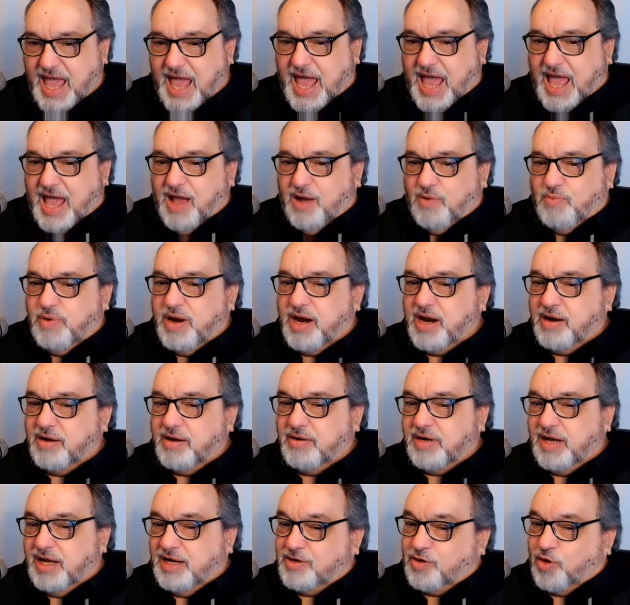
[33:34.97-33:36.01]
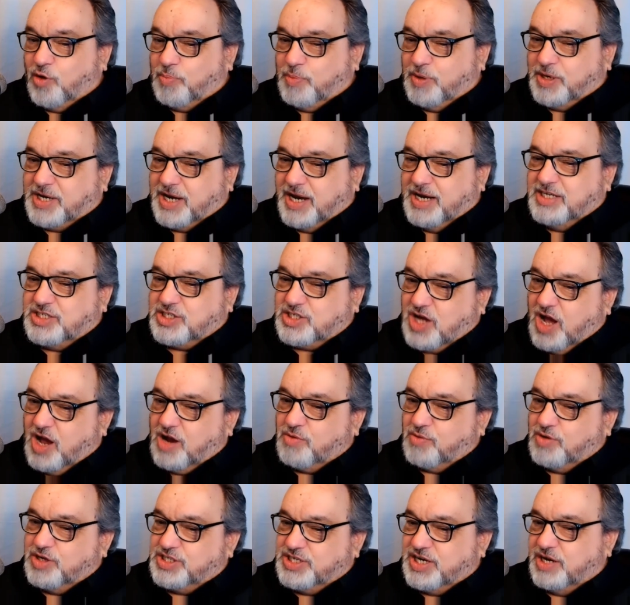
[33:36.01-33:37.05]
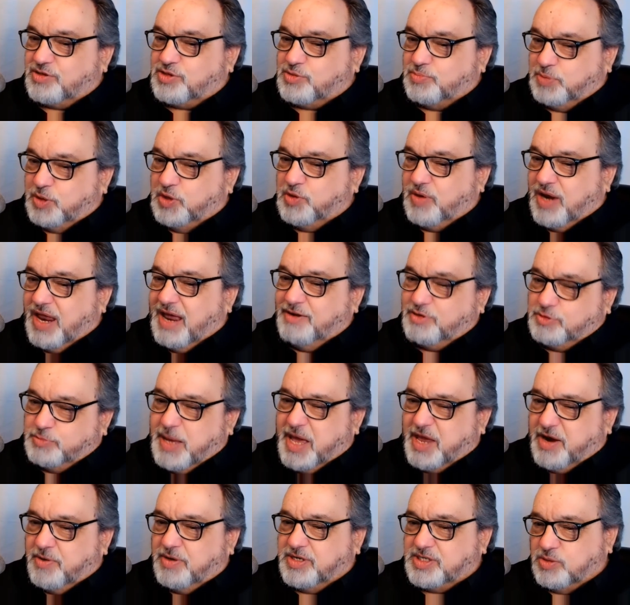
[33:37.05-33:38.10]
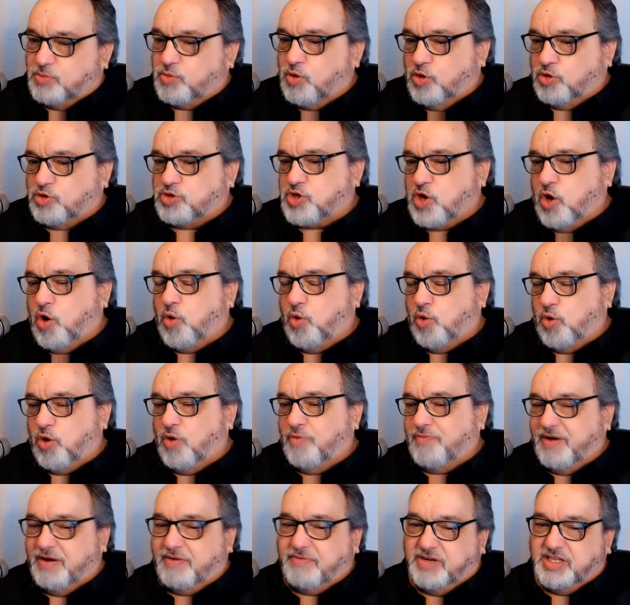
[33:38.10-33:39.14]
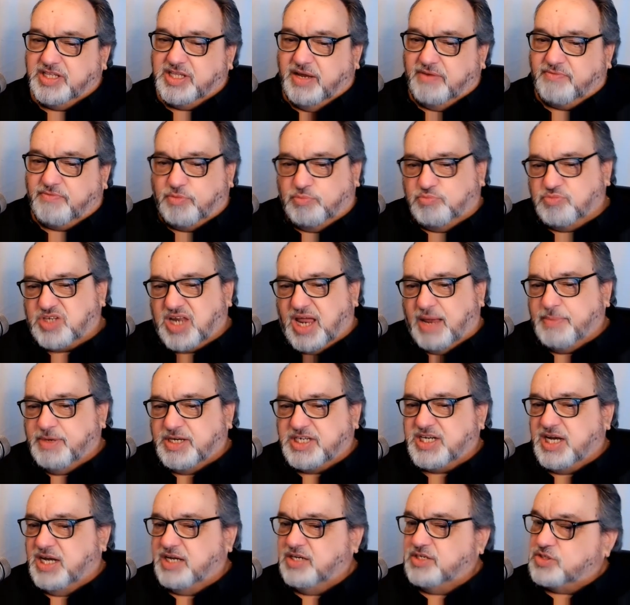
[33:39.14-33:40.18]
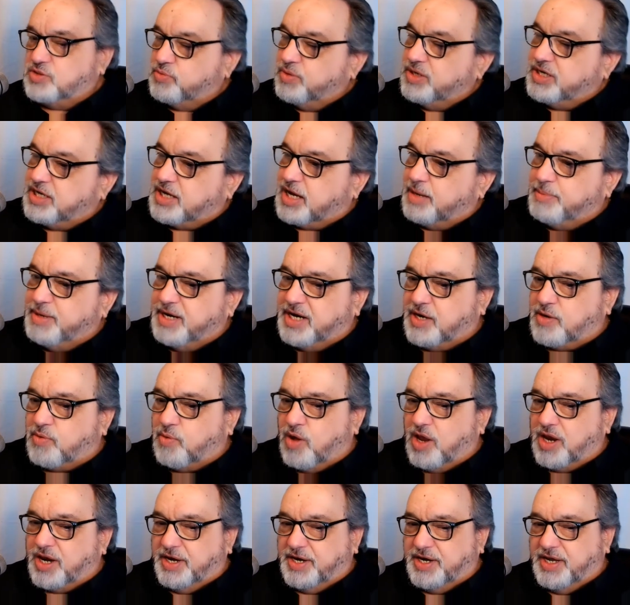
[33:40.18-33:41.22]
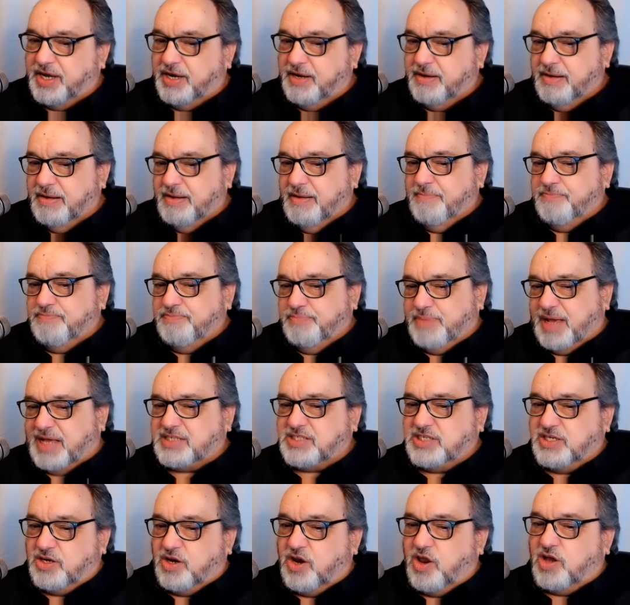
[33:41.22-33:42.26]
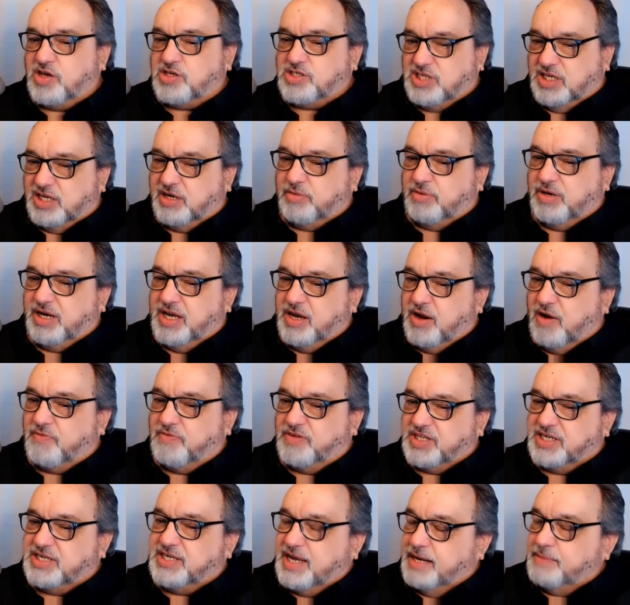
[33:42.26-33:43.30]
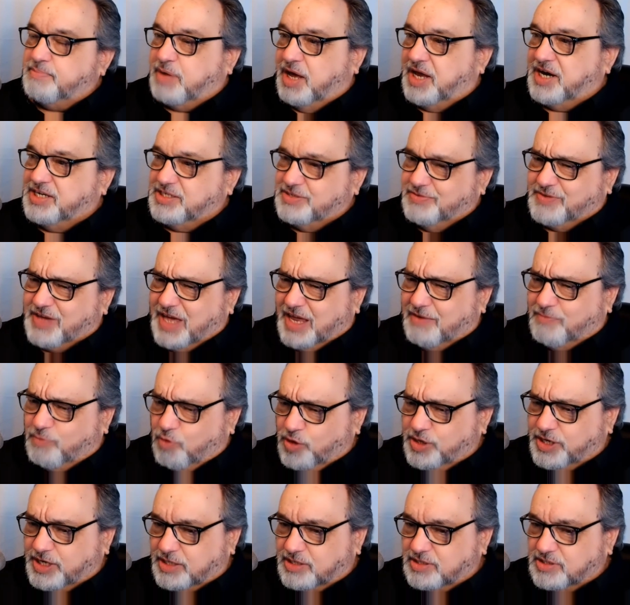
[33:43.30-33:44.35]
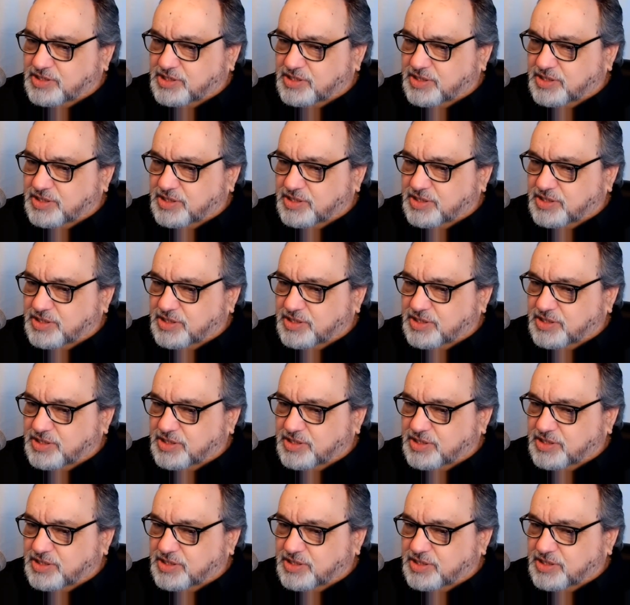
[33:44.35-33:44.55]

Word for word: where a corporatized Congress shouts Blue Lives Matter as it rolls coal over everything from climate change to income inequality passing laws literally over the dead bodies of Californians.